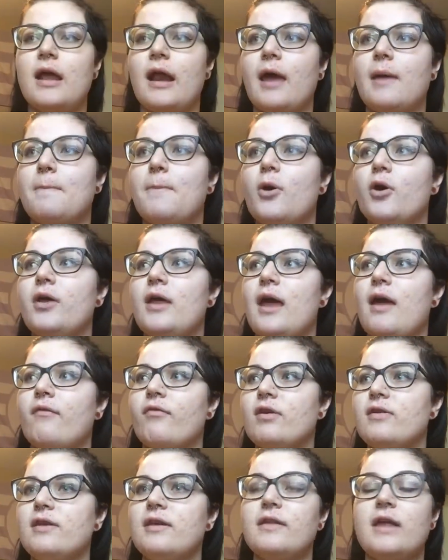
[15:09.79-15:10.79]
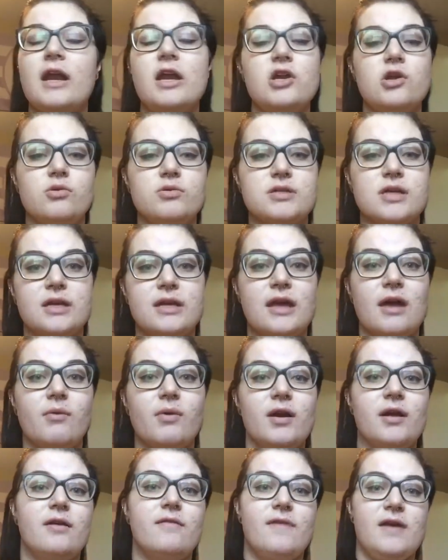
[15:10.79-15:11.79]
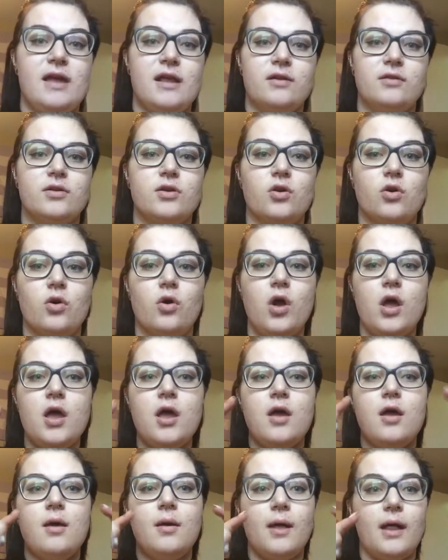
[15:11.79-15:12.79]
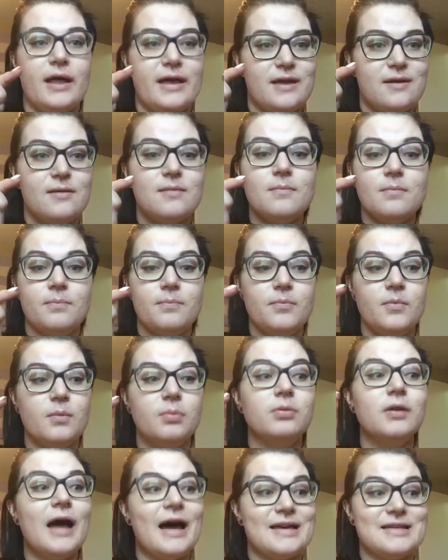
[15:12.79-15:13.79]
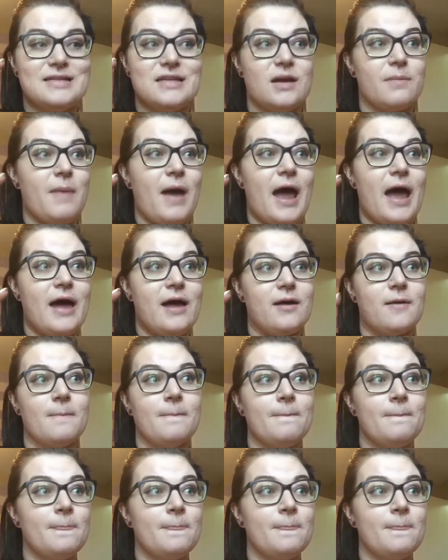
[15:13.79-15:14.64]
And I put everything that I knew I was going to get rid of in a little, like, plastic bag.